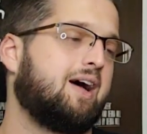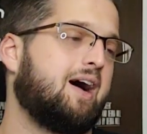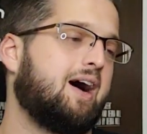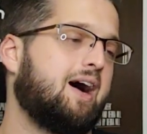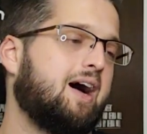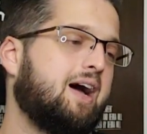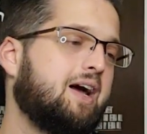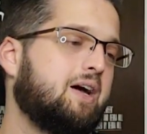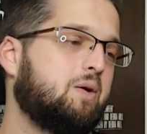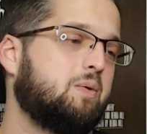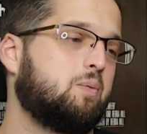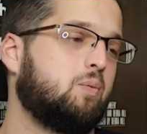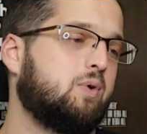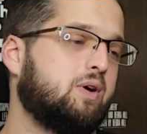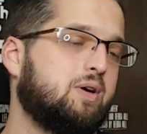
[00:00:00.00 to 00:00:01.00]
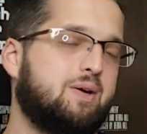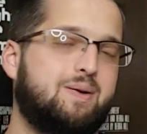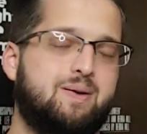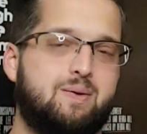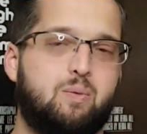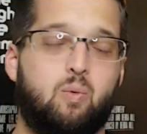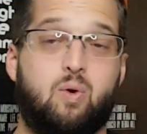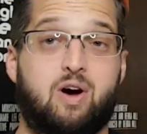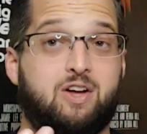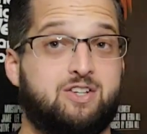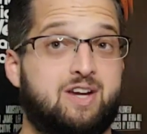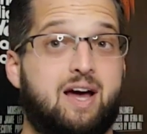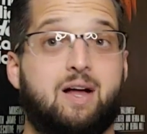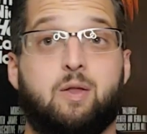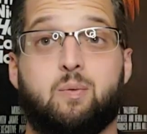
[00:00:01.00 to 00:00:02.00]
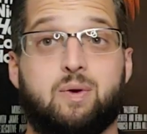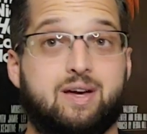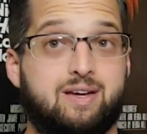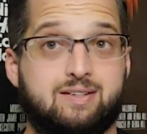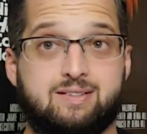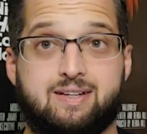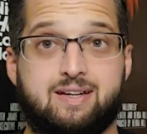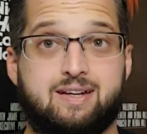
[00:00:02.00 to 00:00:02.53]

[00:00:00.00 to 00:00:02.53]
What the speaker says: I would watch Halloween,